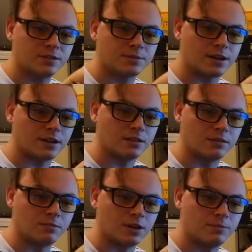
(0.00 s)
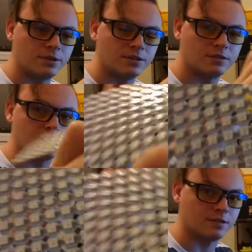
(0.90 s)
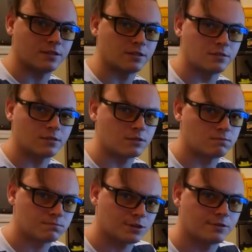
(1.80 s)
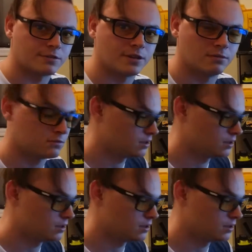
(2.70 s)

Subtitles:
chip die built into the LED. You can control all three